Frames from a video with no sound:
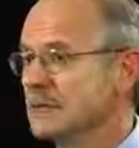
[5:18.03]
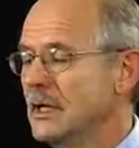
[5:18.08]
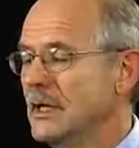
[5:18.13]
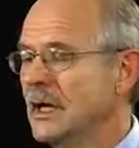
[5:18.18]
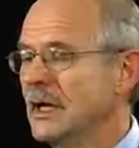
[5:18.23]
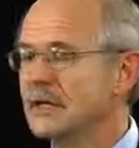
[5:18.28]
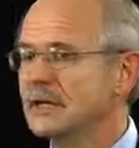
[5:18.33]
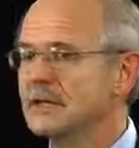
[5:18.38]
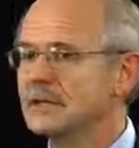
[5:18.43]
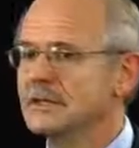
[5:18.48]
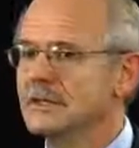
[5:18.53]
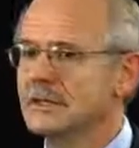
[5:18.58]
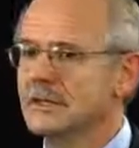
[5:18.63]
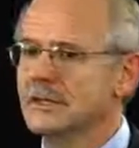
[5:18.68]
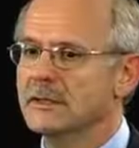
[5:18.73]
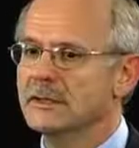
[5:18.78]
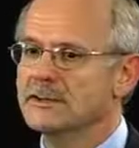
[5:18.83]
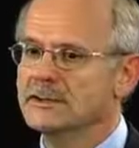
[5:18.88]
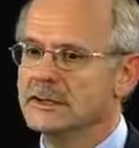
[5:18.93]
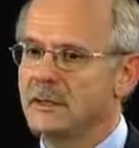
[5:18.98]
And
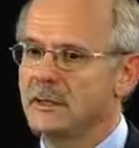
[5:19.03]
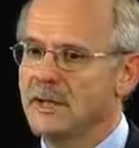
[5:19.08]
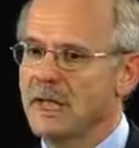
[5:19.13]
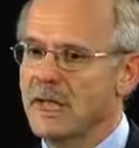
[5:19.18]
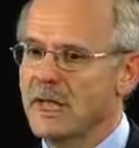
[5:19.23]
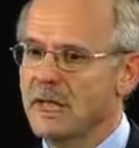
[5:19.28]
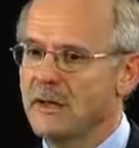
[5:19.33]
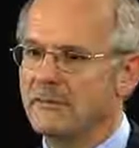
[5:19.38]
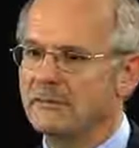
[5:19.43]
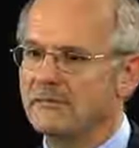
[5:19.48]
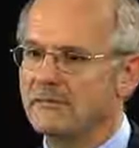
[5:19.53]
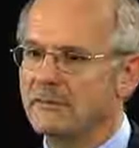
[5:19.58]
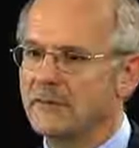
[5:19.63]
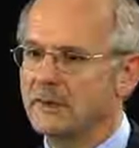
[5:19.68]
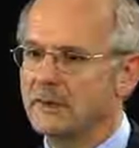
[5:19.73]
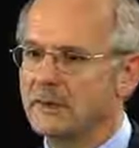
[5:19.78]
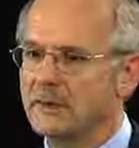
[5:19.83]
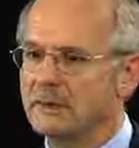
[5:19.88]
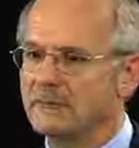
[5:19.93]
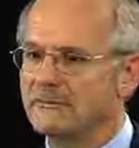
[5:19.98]
so we have
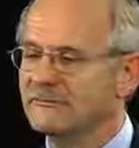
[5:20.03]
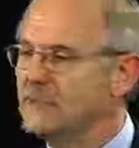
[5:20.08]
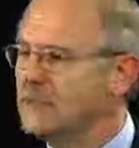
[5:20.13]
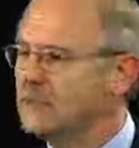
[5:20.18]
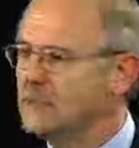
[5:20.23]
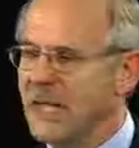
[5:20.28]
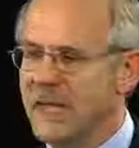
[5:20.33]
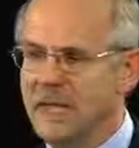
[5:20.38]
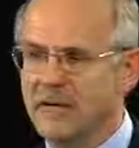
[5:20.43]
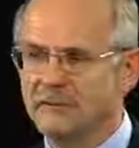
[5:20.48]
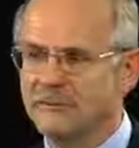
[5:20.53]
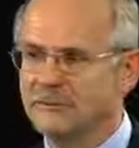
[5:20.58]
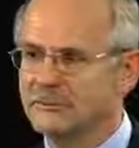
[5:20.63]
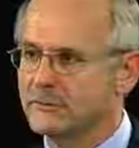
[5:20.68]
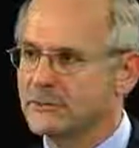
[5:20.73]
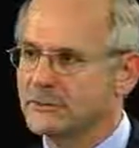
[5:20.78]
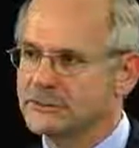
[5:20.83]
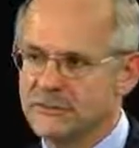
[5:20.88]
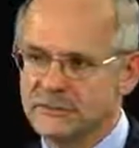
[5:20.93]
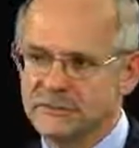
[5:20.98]
feedback,
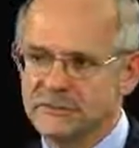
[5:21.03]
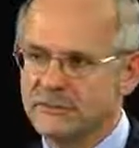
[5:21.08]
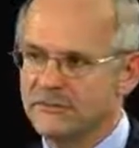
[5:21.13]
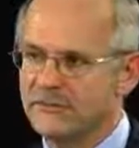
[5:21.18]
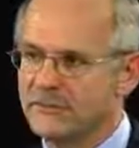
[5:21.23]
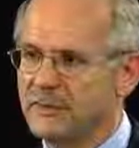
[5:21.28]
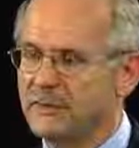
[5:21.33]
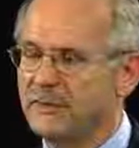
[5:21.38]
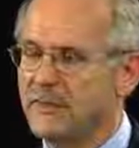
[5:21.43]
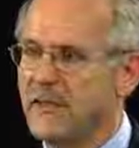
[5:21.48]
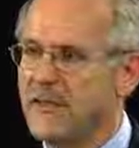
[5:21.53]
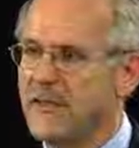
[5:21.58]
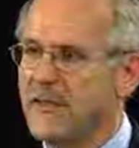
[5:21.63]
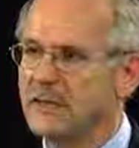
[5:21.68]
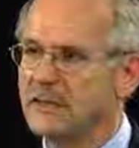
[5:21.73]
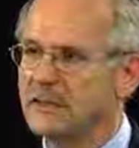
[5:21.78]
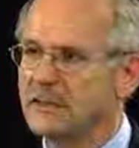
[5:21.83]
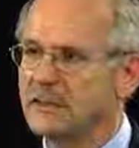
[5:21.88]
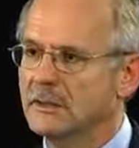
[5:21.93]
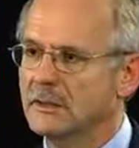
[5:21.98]
360 feedback,